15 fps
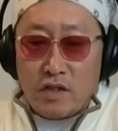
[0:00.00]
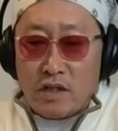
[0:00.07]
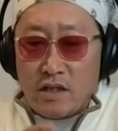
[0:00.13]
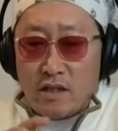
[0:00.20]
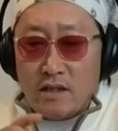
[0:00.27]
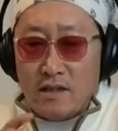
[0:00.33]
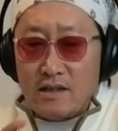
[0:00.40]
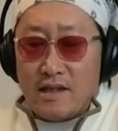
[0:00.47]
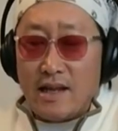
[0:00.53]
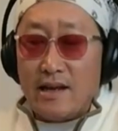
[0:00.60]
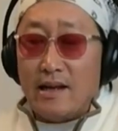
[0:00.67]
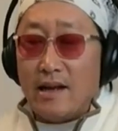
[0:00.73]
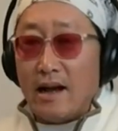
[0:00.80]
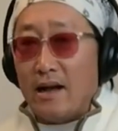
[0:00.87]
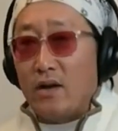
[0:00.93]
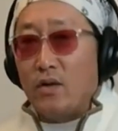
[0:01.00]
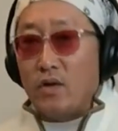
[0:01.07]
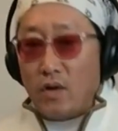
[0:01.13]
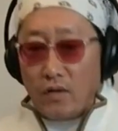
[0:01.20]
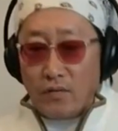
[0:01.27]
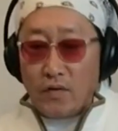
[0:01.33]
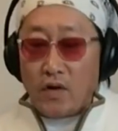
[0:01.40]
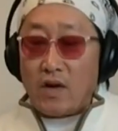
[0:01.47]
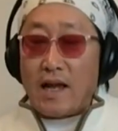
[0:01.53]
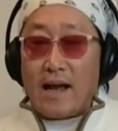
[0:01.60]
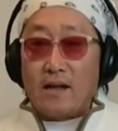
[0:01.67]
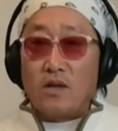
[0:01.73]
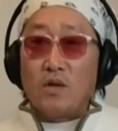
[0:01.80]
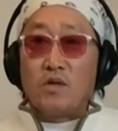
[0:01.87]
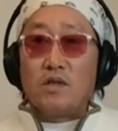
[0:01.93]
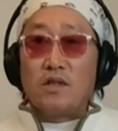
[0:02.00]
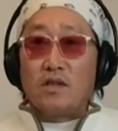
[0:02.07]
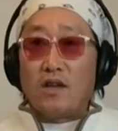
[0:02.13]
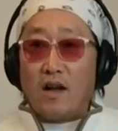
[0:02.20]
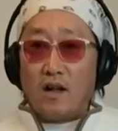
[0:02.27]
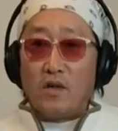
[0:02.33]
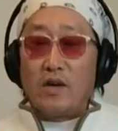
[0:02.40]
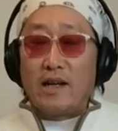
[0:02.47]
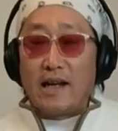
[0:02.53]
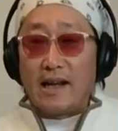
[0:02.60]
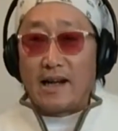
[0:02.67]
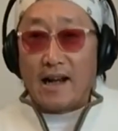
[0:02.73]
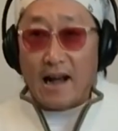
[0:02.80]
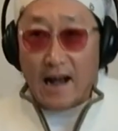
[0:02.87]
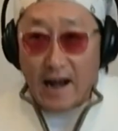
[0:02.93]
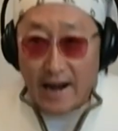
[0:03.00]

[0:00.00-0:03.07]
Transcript: for cheese, Lainey, I don't know if you're lactose intolerant like